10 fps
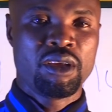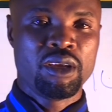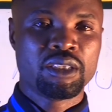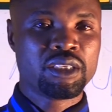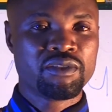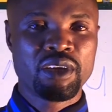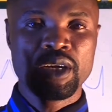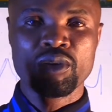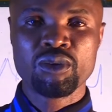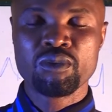It is
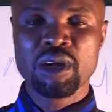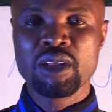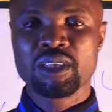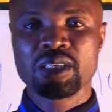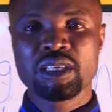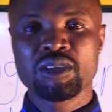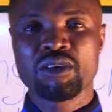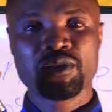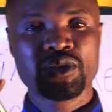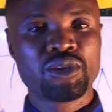very good while you are taking
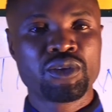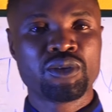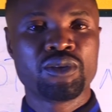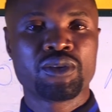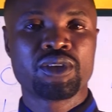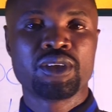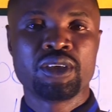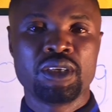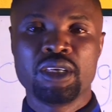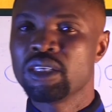your photo shoot
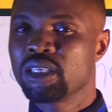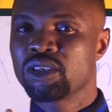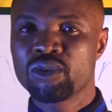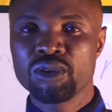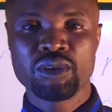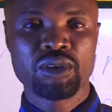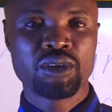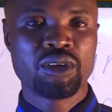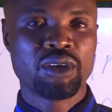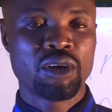in the
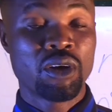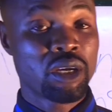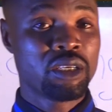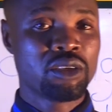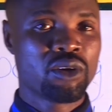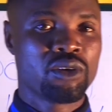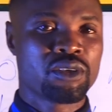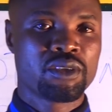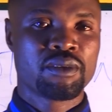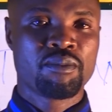studio or indoors.